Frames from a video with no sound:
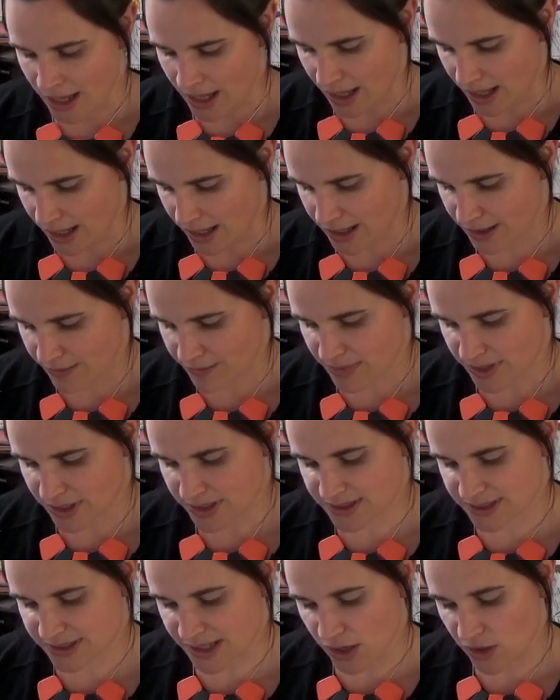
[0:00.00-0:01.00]

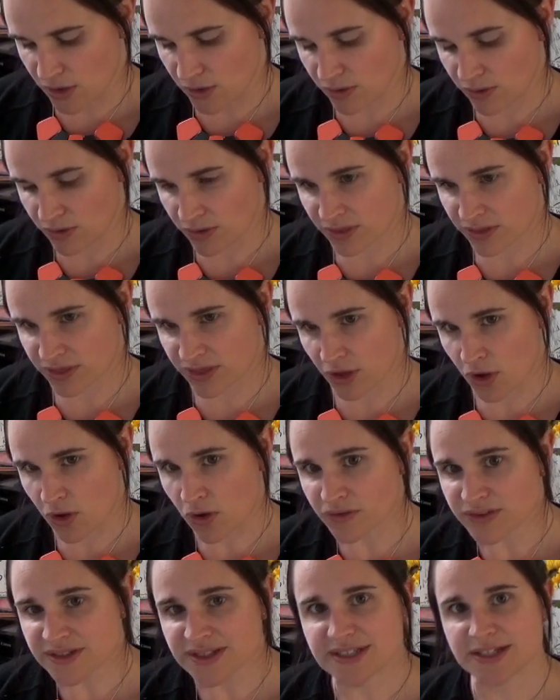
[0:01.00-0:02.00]
So the
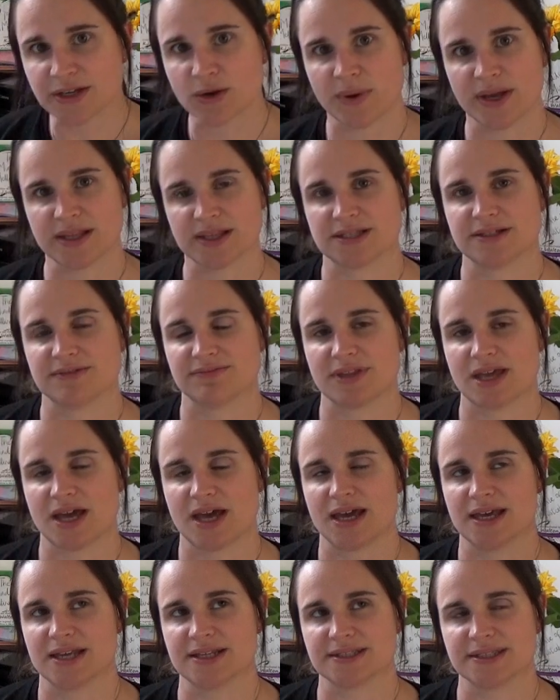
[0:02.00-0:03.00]
consequence of
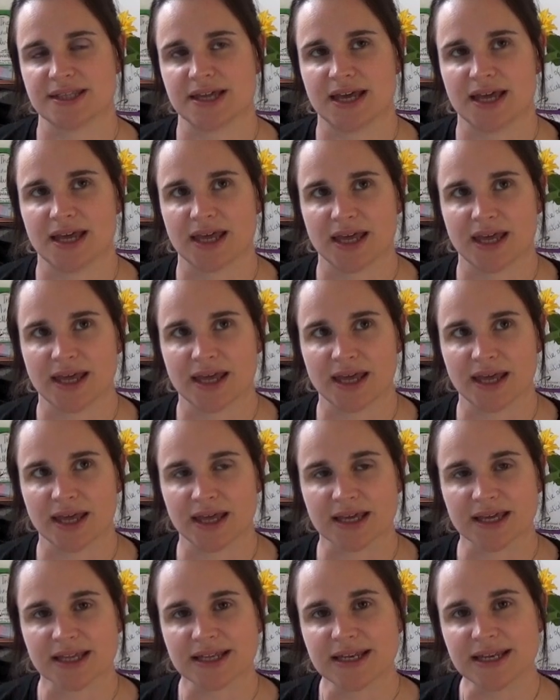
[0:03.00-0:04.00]
that is that
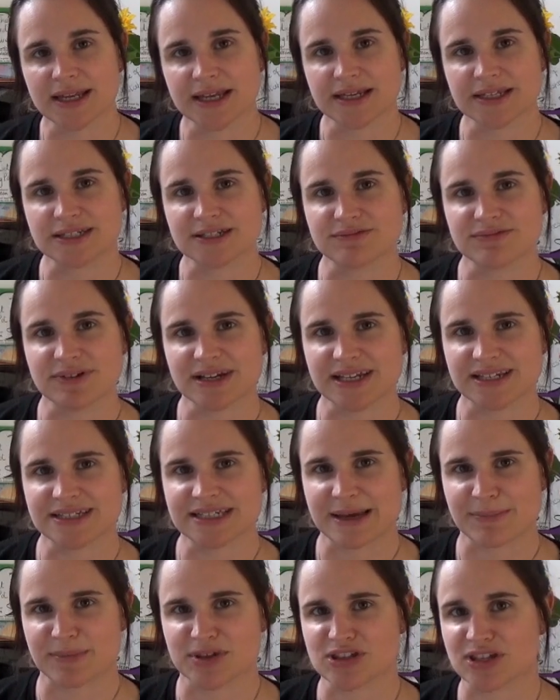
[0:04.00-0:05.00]
it can lead to really
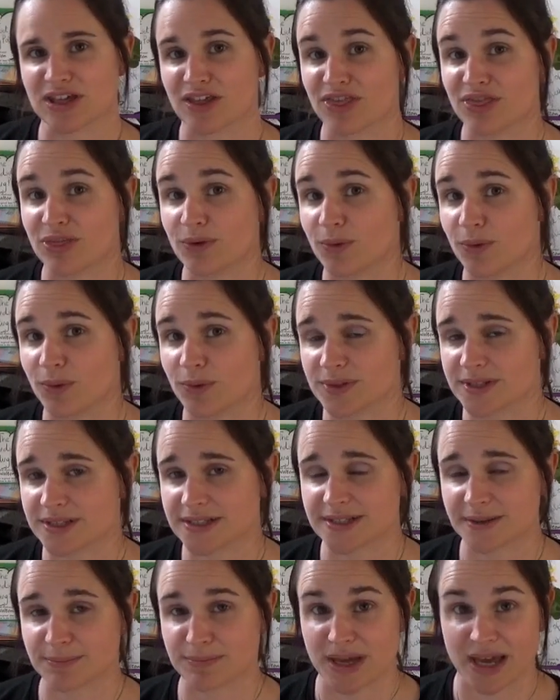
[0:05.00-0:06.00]
damaging
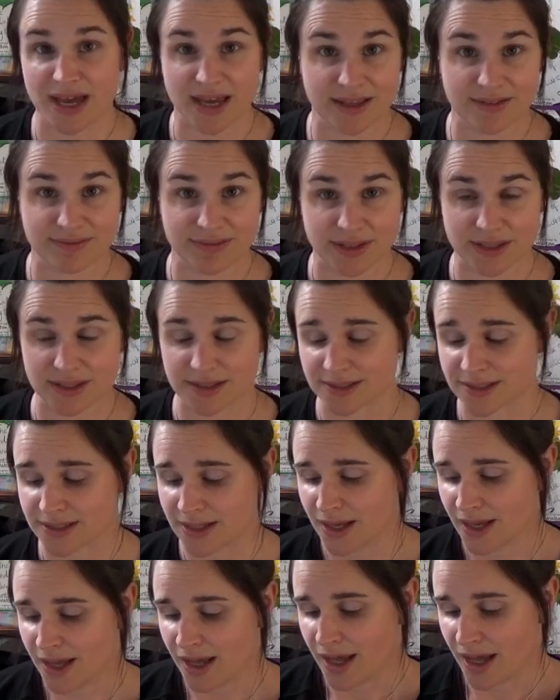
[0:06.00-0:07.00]
thoughts and behaviours
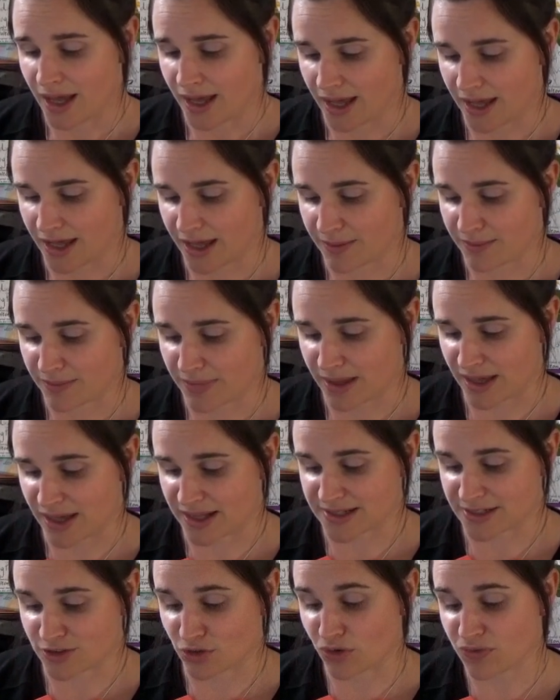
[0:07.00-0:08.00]

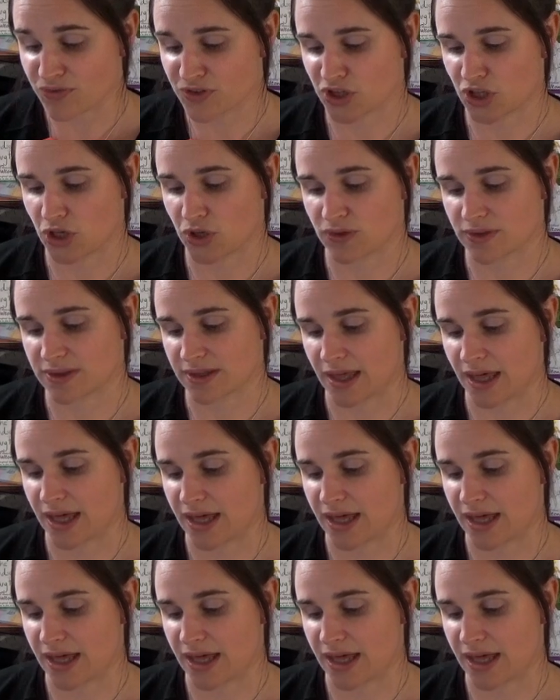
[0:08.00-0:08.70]
as an offshoot.